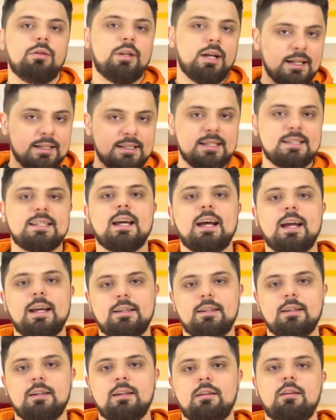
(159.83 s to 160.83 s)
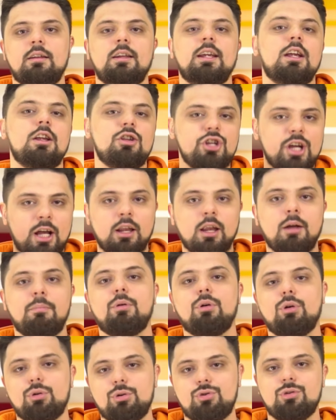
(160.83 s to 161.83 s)
the other side, the Agile
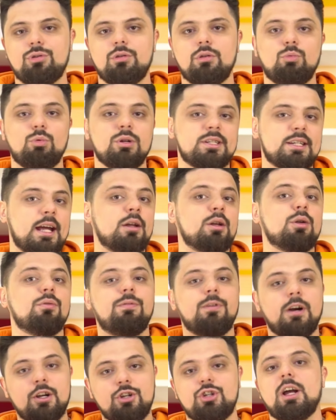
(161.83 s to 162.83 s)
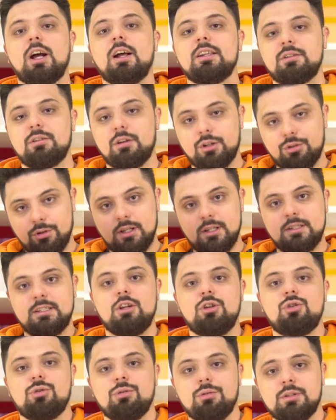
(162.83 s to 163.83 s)
approach was kind of fresh answer to these
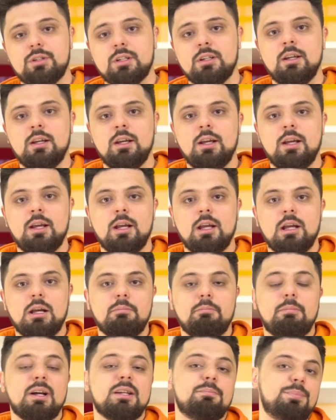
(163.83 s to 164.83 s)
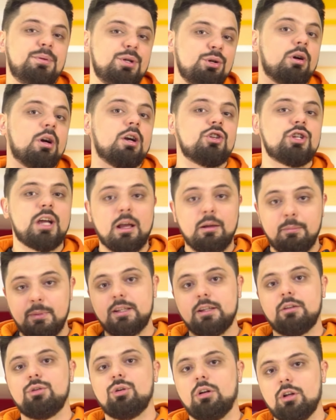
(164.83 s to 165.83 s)
issues, but pure Agile
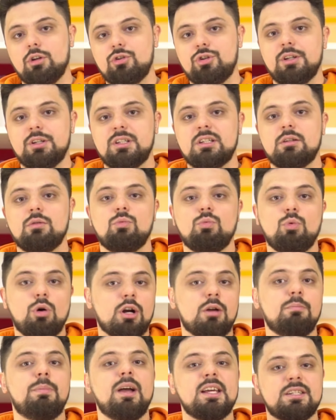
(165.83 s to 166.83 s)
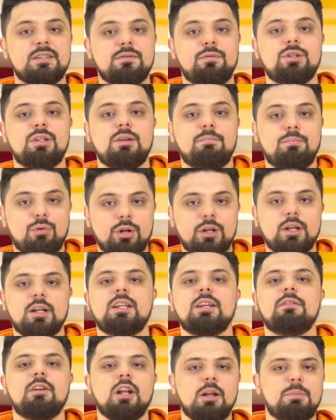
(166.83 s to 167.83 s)
methodologies work best for the product
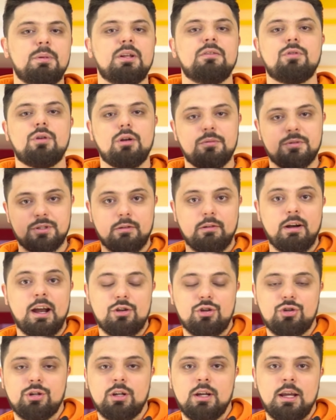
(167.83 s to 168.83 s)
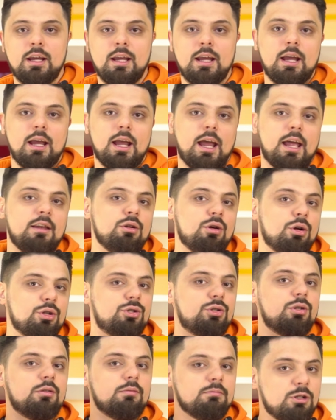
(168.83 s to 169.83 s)
development from scratch and not
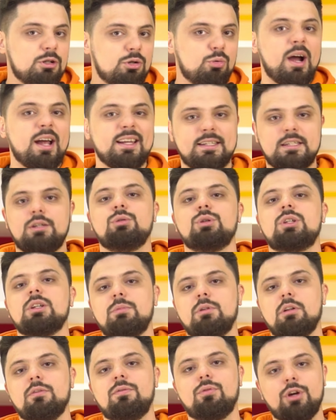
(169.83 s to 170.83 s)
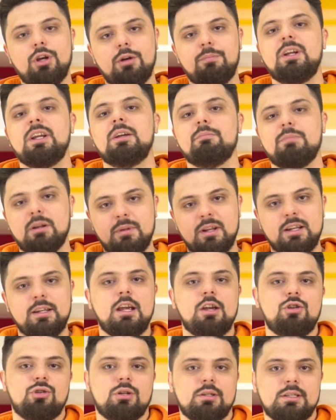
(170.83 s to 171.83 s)
quite suitable for ERP
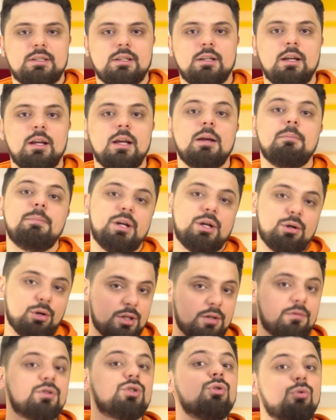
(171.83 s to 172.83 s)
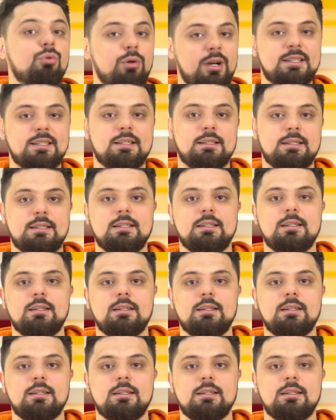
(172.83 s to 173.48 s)
implementations, because of two reasons.